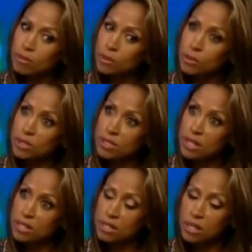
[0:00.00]
What do I
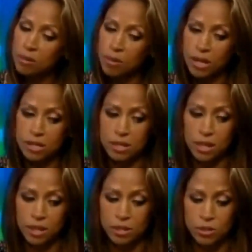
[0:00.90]
say to them? I
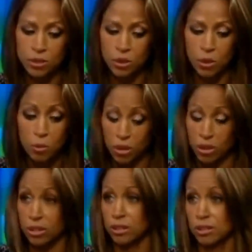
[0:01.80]
say, do your
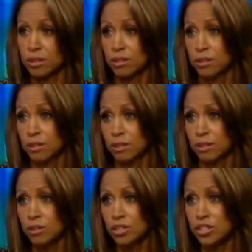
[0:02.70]
homework.
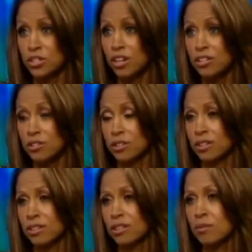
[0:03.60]
Look at your
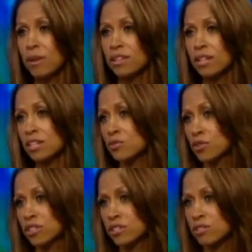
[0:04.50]
country. Think about the next
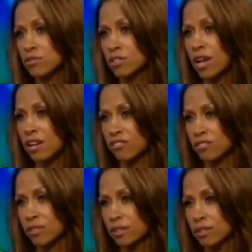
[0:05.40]
4 years of your life,
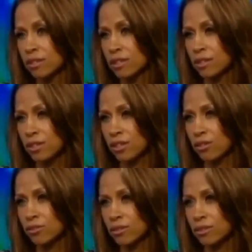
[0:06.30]
you
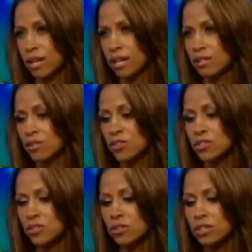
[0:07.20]
know? And
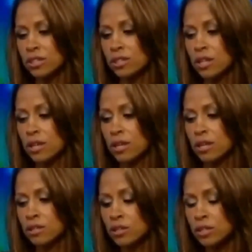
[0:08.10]
also look
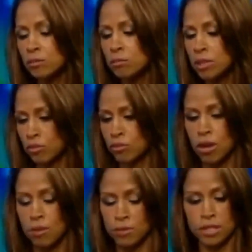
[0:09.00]
at Mitt
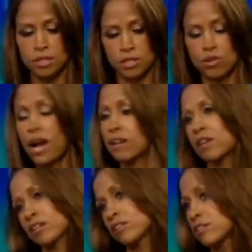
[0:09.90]
Romney's track
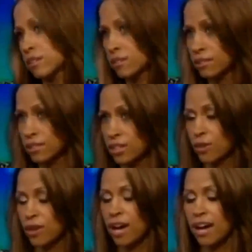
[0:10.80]
record. You
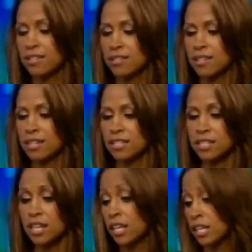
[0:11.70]
know, as a
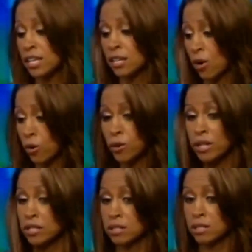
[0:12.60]
CEO,
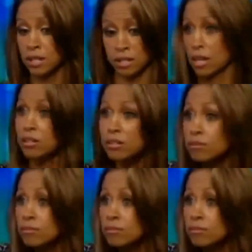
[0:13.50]
he's excelled.